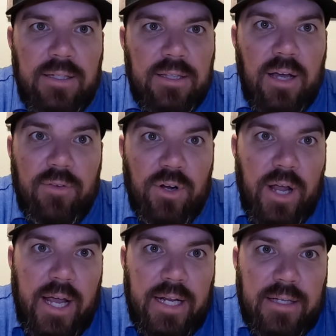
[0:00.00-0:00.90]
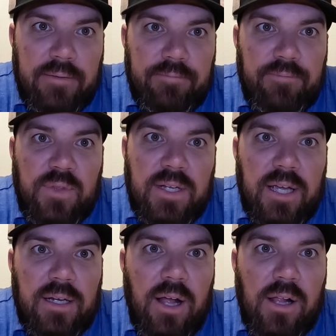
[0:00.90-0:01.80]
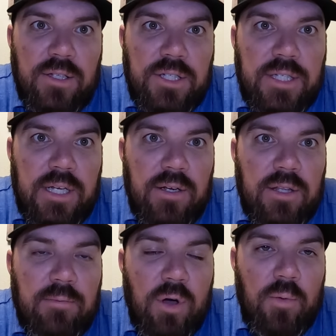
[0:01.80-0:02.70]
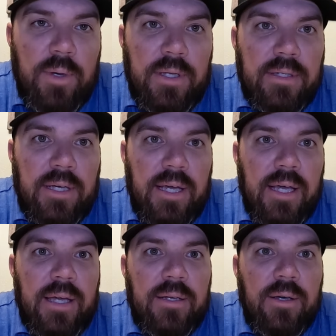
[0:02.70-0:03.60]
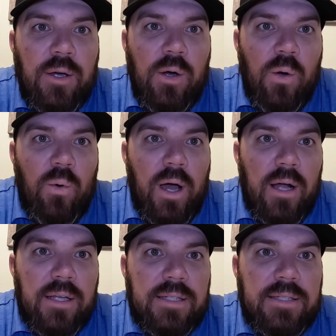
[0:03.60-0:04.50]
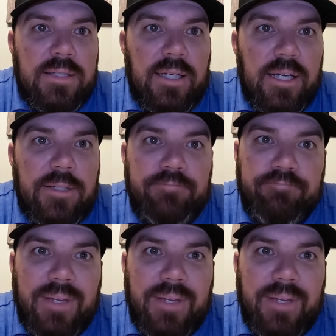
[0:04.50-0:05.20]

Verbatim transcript: love it or hate it, the technology's here at the moment and while it's uh,